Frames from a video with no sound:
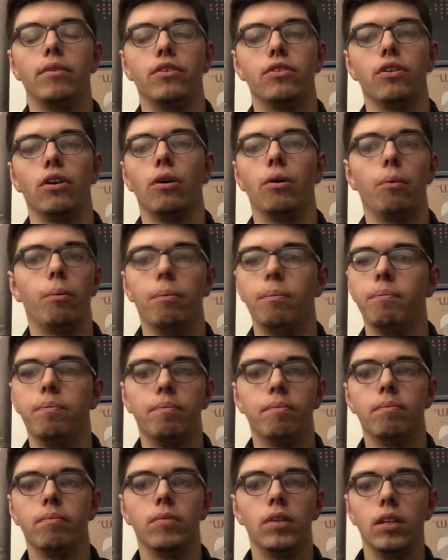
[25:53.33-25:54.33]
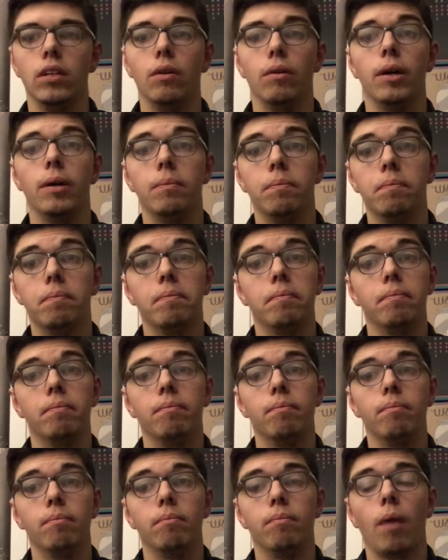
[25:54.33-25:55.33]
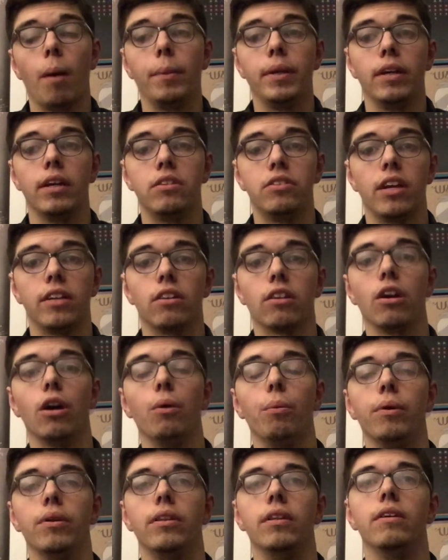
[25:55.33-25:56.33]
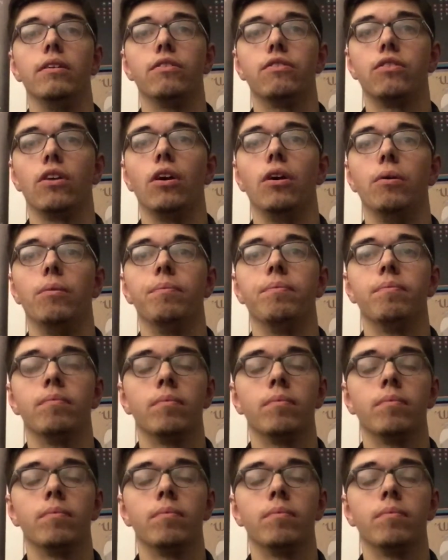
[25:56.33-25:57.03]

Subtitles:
So, you know what? I mean, I just had to go with it. So.